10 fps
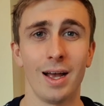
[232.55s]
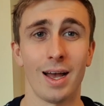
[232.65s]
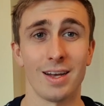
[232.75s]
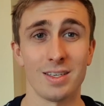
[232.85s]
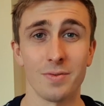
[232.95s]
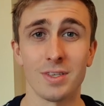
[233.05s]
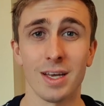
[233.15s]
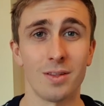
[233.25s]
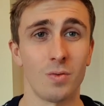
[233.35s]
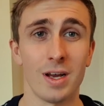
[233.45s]
and as I've
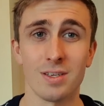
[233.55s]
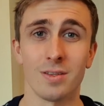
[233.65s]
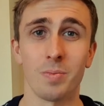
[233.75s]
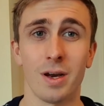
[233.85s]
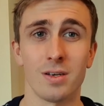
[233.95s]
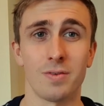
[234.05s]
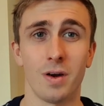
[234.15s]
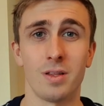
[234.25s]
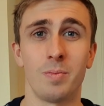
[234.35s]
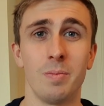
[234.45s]
said, the rest of the players have
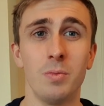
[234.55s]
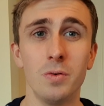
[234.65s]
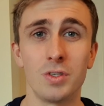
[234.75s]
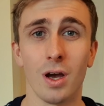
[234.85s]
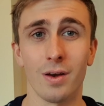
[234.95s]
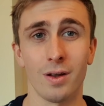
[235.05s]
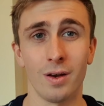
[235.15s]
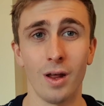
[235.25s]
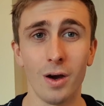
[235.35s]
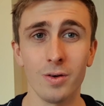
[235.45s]
either been moved on
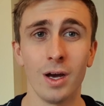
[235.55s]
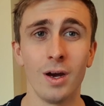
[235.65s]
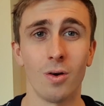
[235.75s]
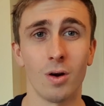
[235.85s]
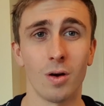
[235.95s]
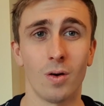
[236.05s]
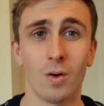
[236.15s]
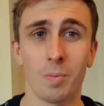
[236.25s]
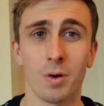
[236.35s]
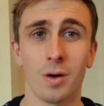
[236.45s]
loan
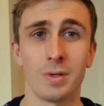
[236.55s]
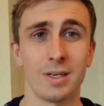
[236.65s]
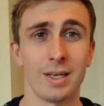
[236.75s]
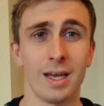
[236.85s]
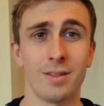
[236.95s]
or permanently,